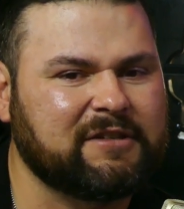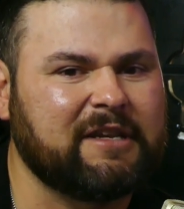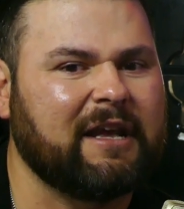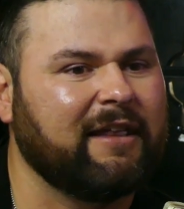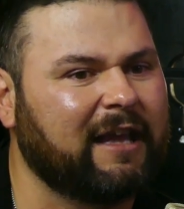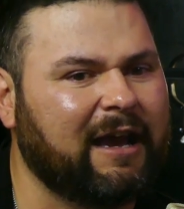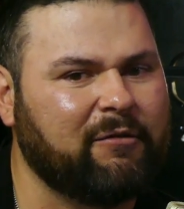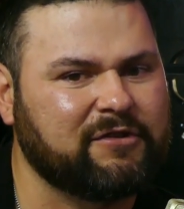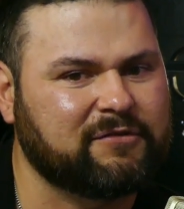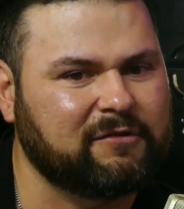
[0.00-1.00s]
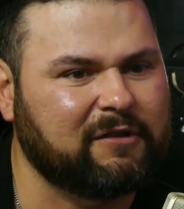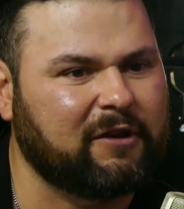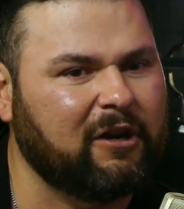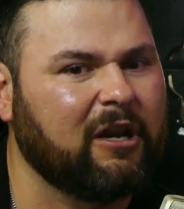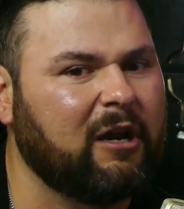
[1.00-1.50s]
and I was
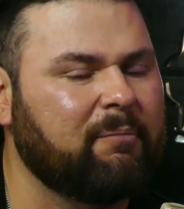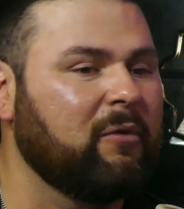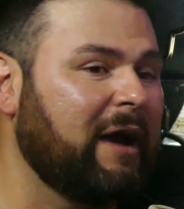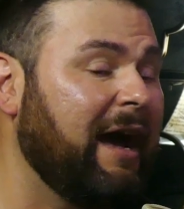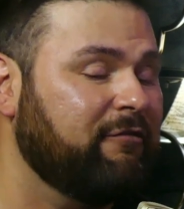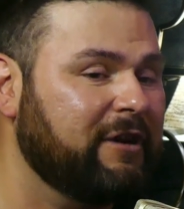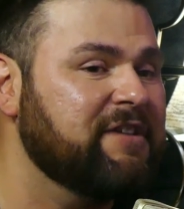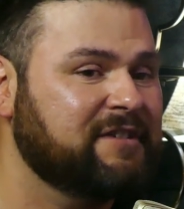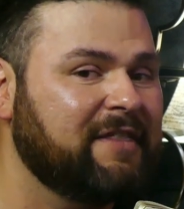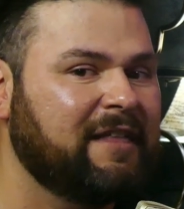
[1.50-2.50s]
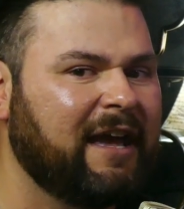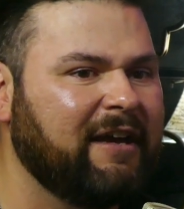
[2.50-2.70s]
hung up after I said that,